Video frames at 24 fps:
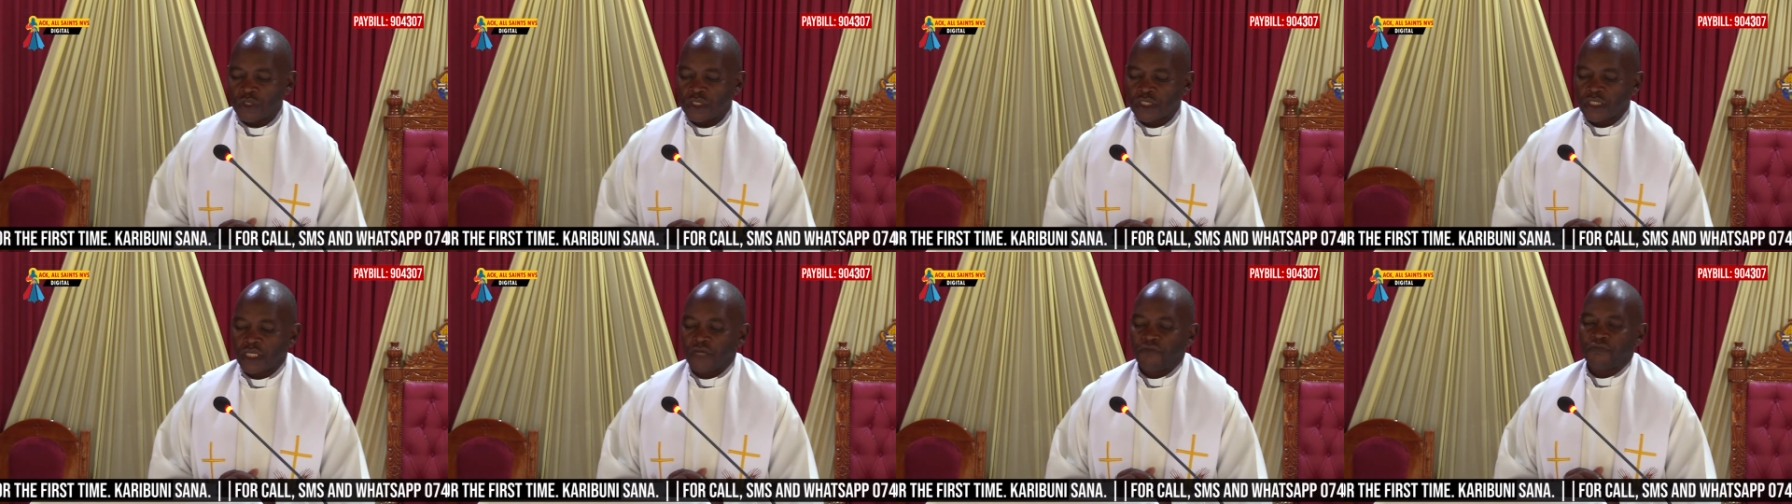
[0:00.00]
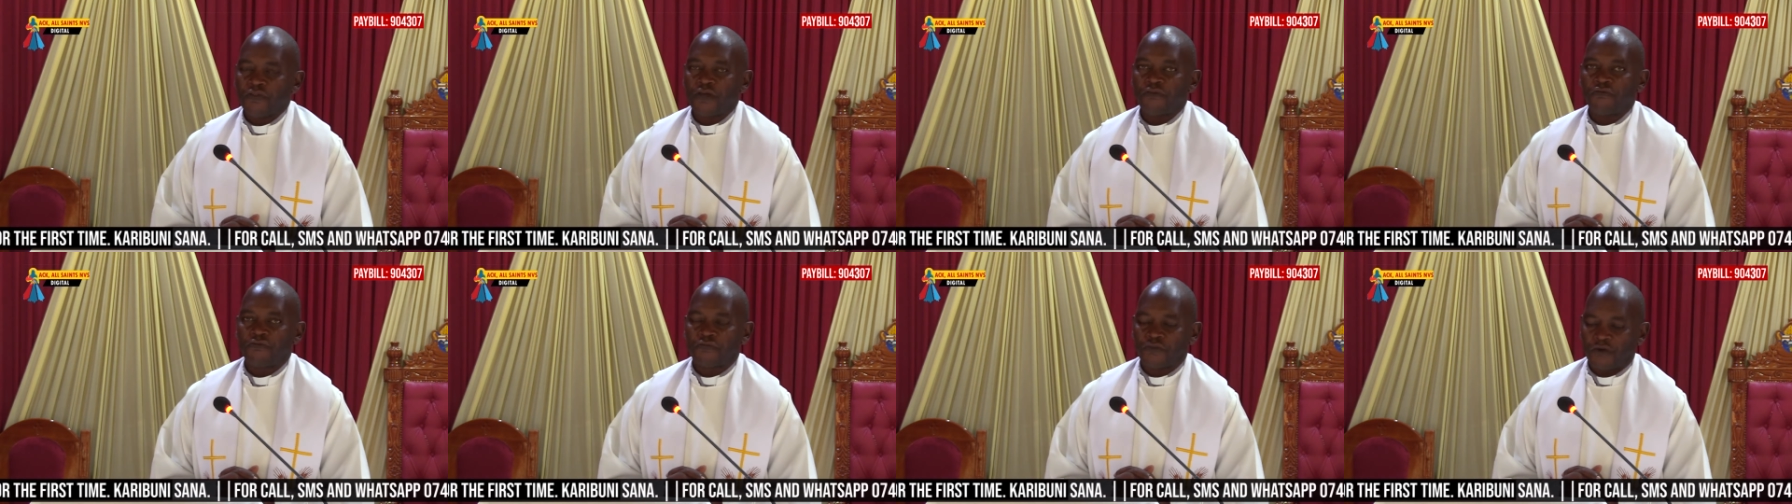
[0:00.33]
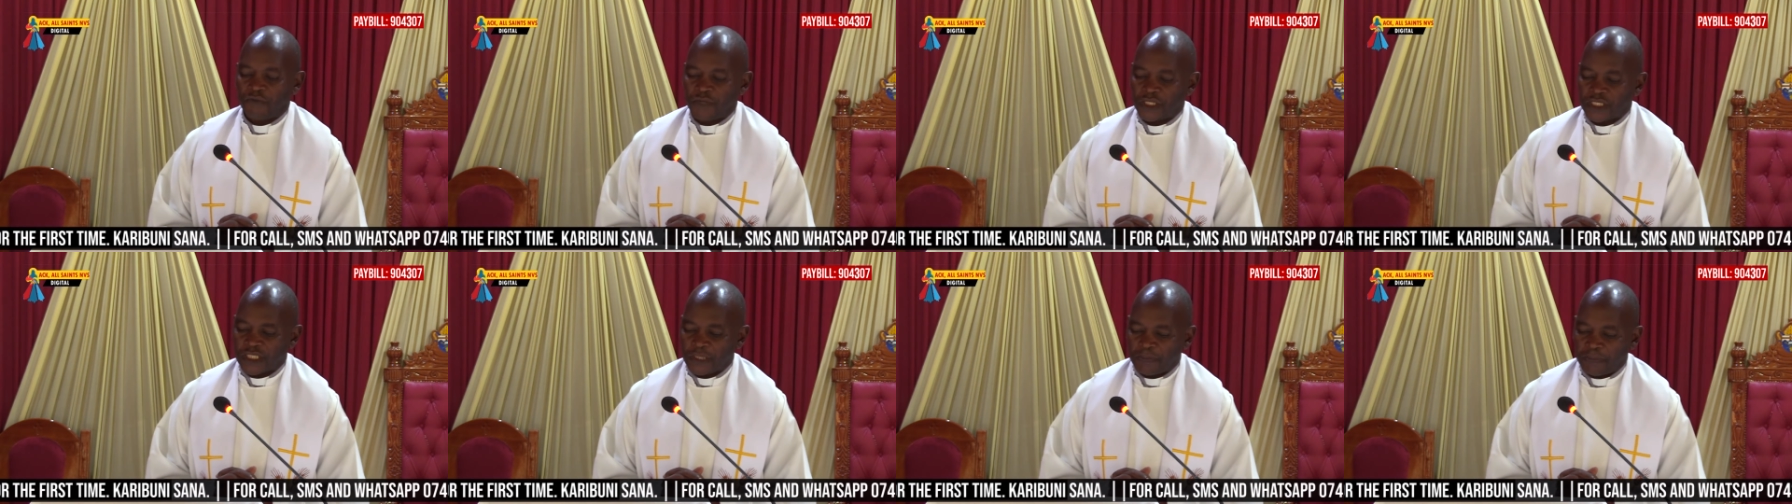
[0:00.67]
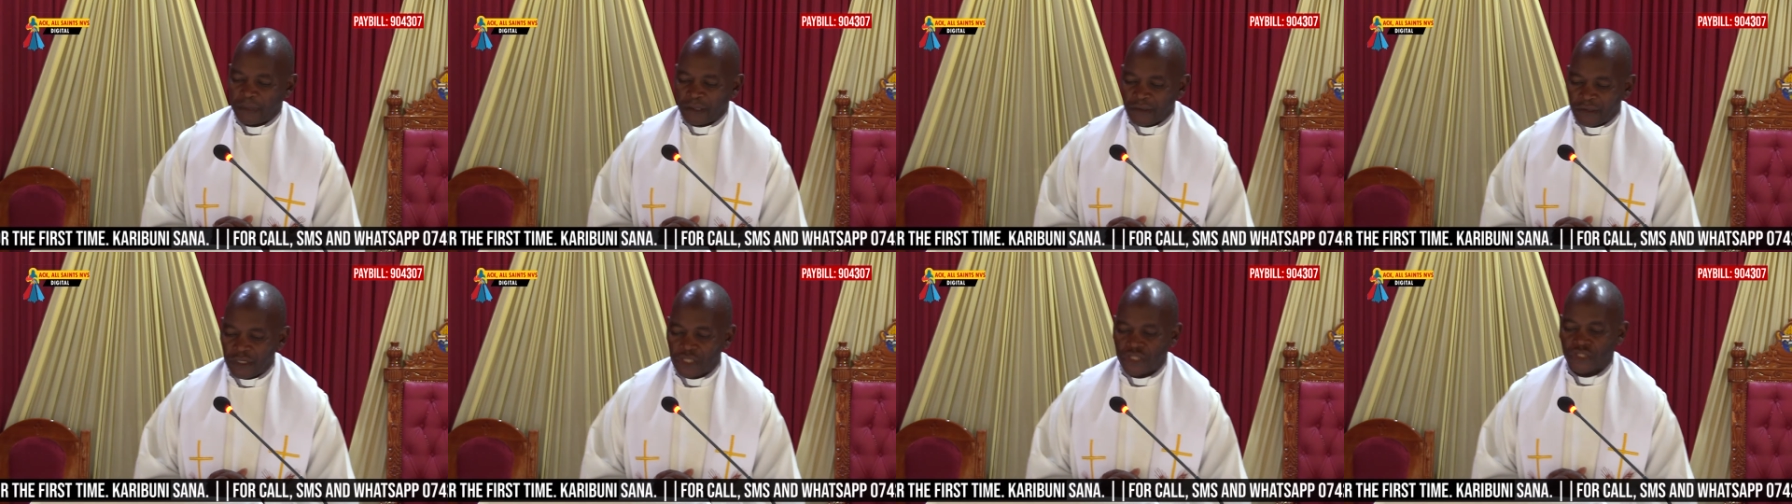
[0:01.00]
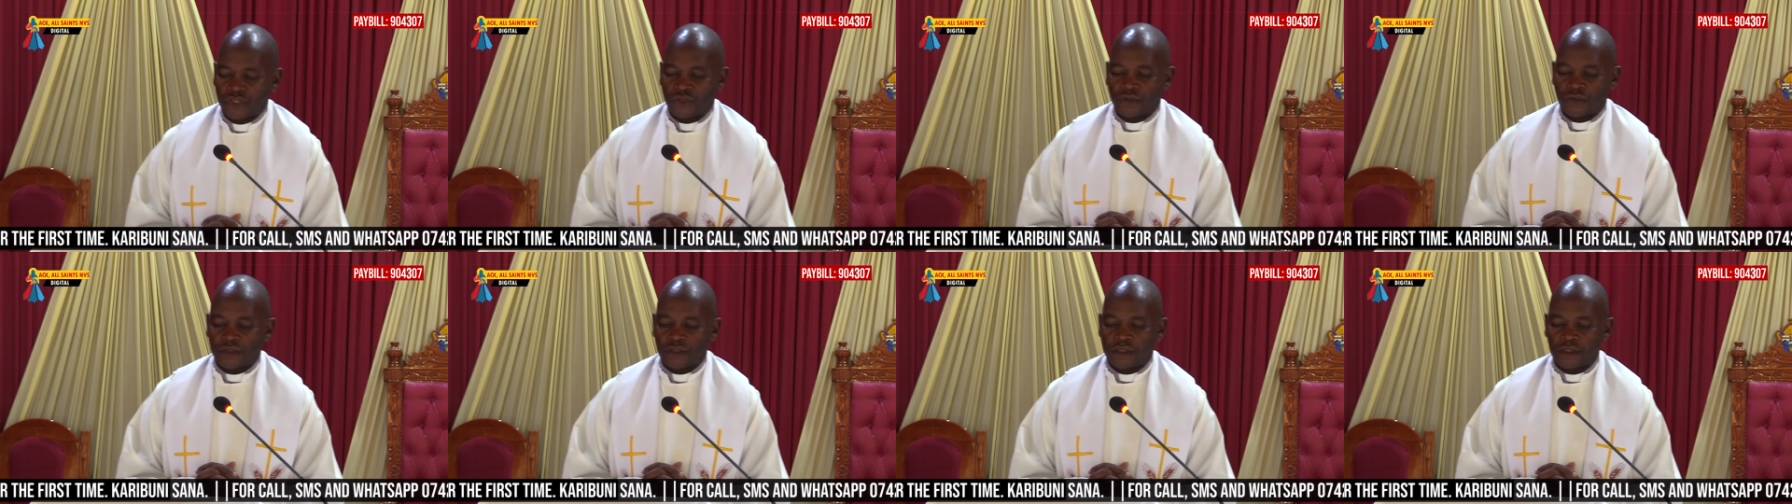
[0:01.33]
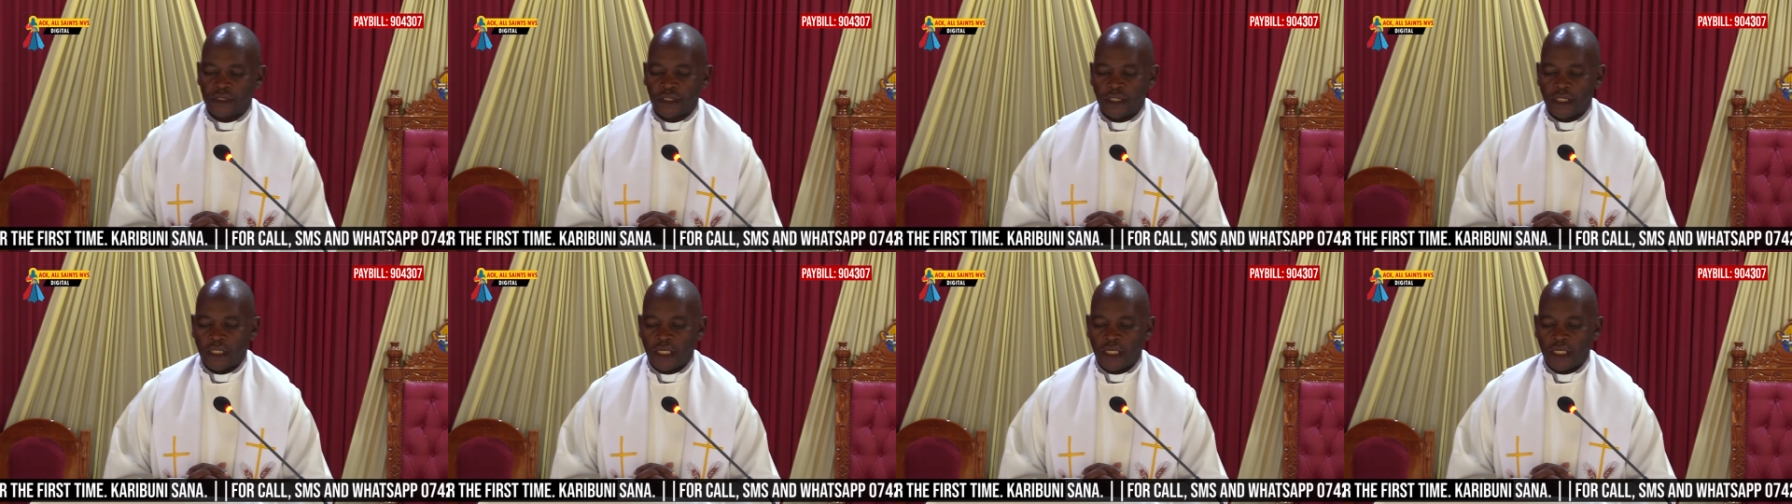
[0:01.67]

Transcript: save them from the separation